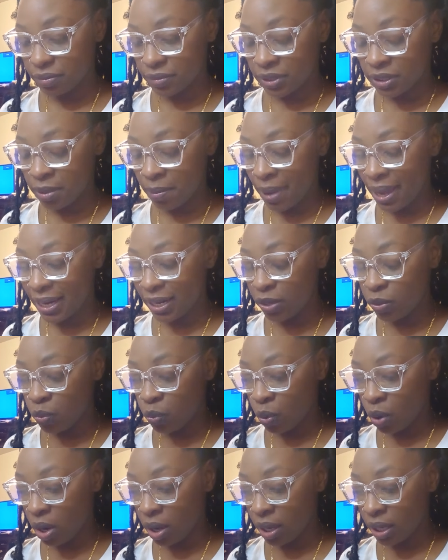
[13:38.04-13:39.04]
Somebody
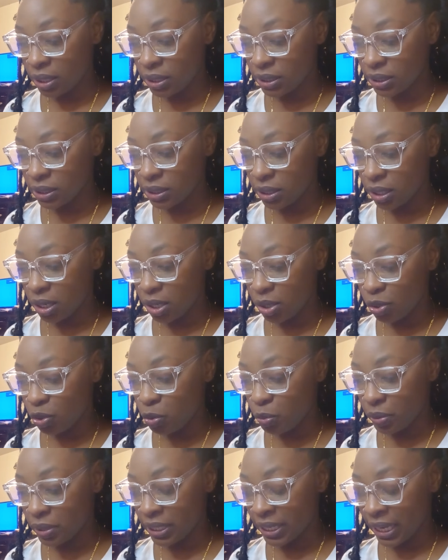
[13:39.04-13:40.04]
wants a new
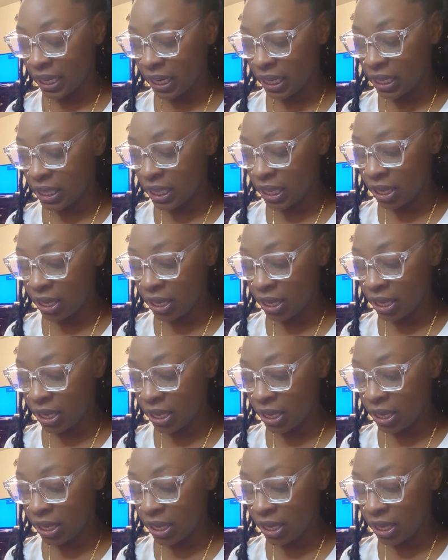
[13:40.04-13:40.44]
beginning